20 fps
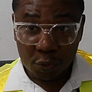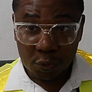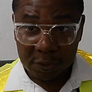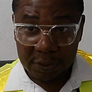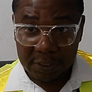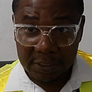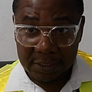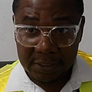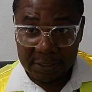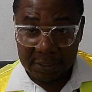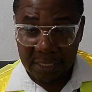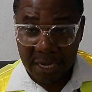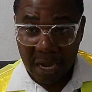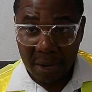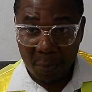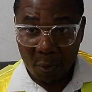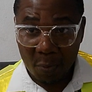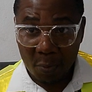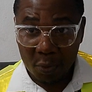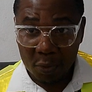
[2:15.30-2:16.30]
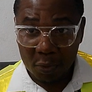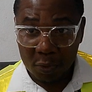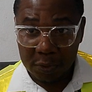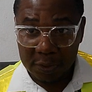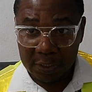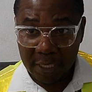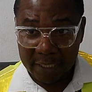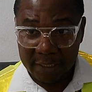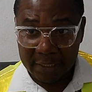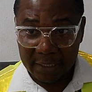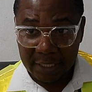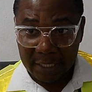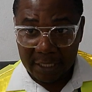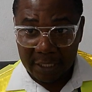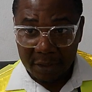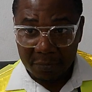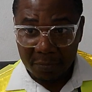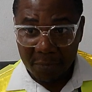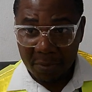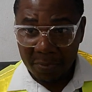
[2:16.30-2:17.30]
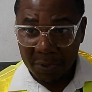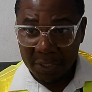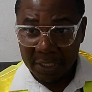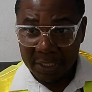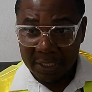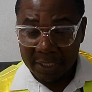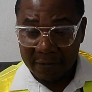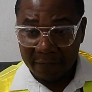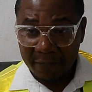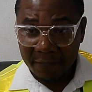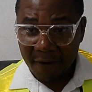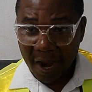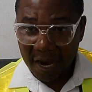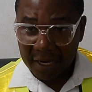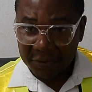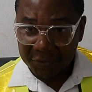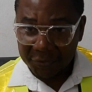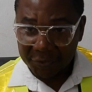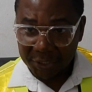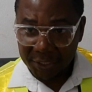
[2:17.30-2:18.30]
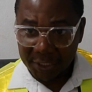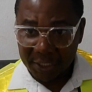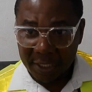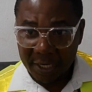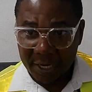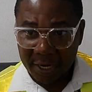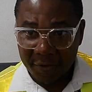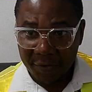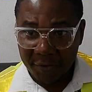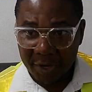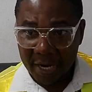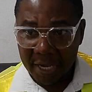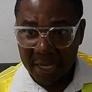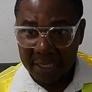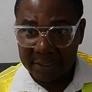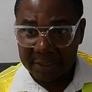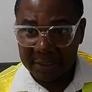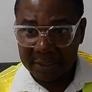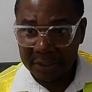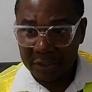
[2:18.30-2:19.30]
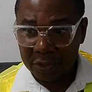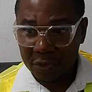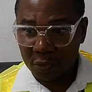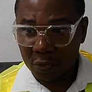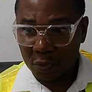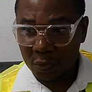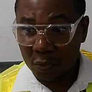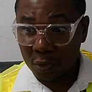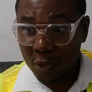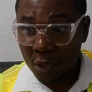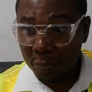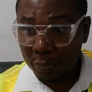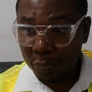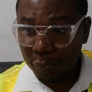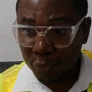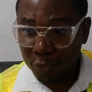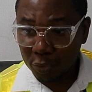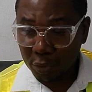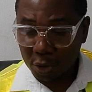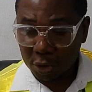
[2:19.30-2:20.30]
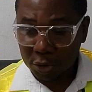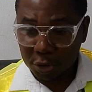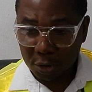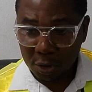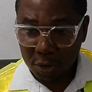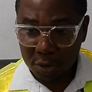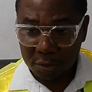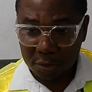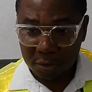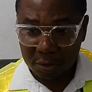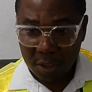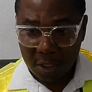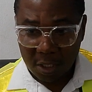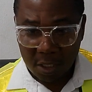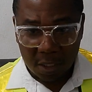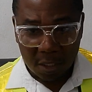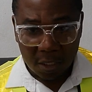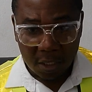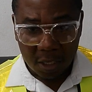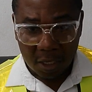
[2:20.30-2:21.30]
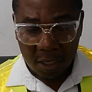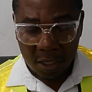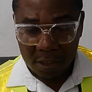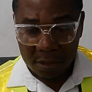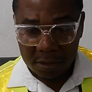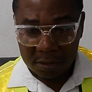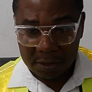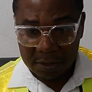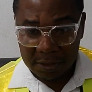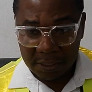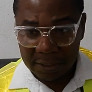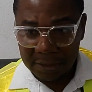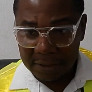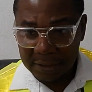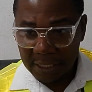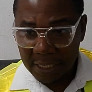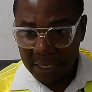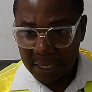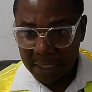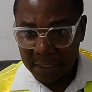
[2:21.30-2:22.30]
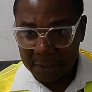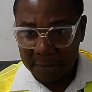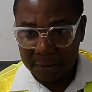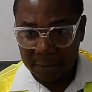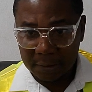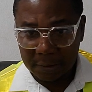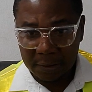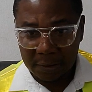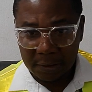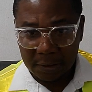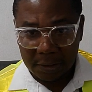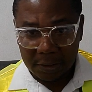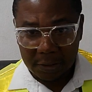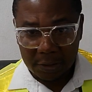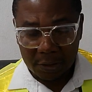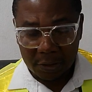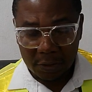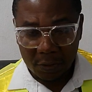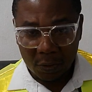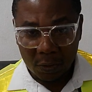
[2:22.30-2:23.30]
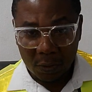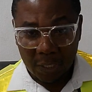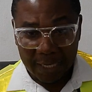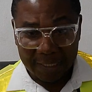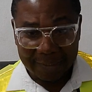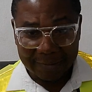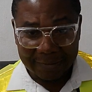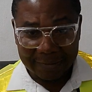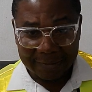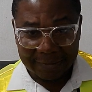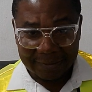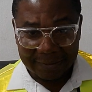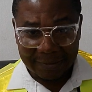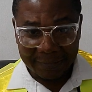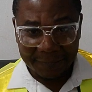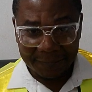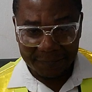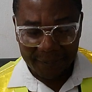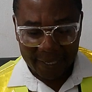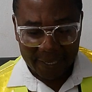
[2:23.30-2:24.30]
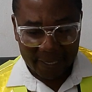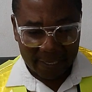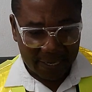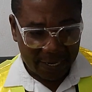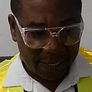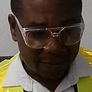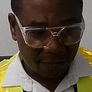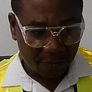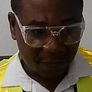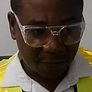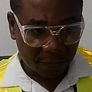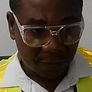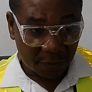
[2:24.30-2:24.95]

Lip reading: this carbon monoxide, maybe in factory areas, production centers, and different kind of,